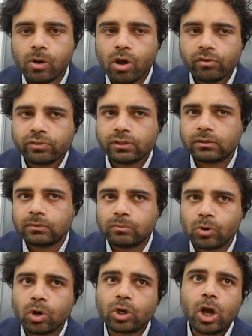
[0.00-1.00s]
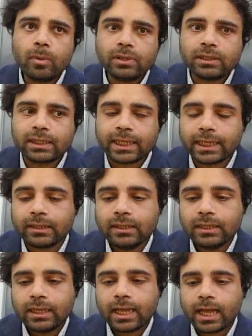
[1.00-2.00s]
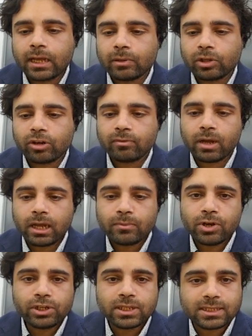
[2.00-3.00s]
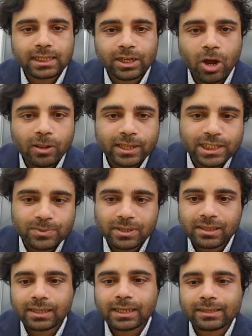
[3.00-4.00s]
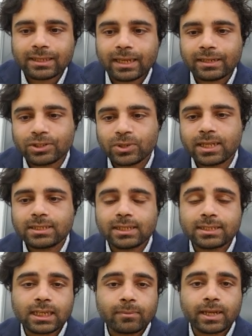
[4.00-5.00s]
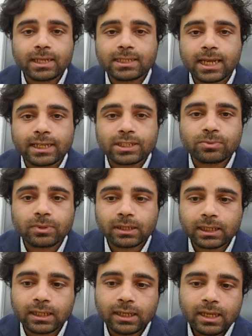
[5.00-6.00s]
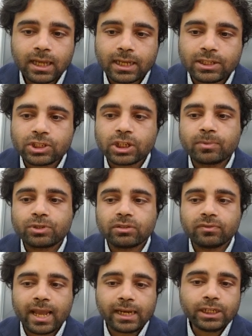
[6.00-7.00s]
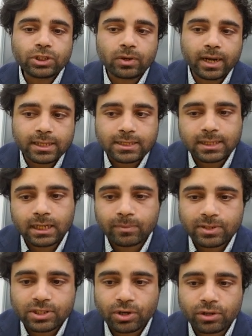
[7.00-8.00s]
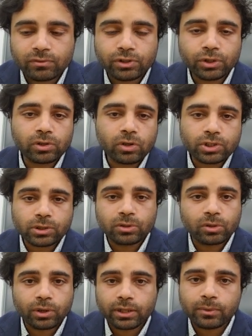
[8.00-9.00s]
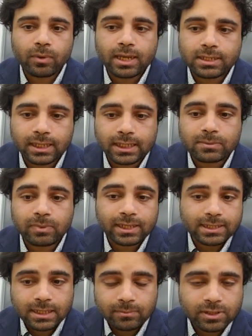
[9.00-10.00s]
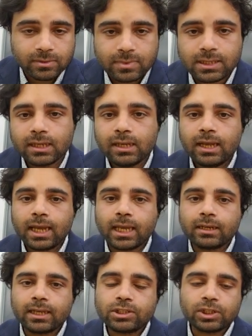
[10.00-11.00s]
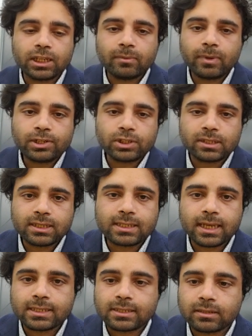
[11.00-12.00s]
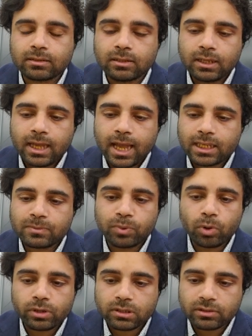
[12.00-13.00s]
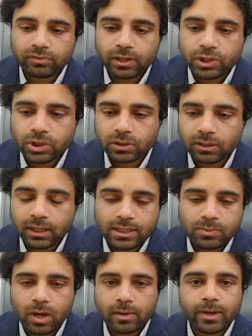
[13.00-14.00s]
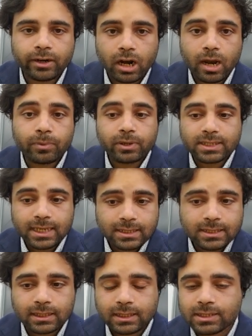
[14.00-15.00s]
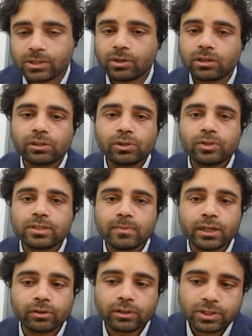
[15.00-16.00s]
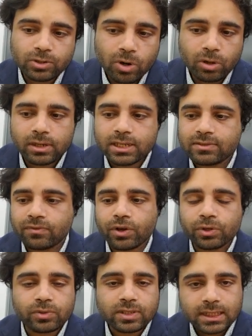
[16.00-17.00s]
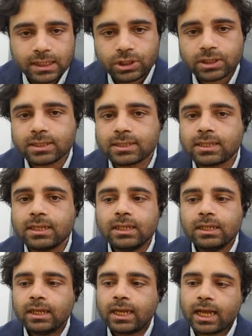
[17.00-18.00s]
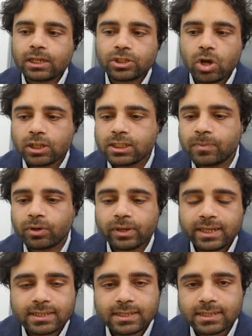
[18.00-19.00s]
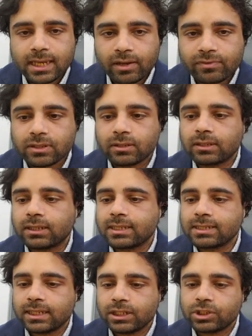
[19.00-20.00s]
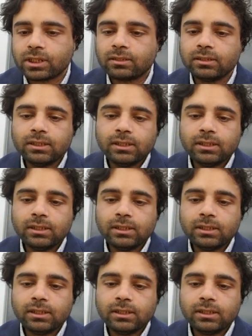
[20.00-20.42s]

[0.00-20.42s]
often, more commonly, a lot of my emergency colleagues would think that a transient ischemic attack is really a description for any transient episode of neurological or otherwise unexplained symptoms. And as you can imagine, this has as broad a differential as white matter hyperintensity. So it includes migrainous auras, focal seizures, Todd's paresis after a seizure,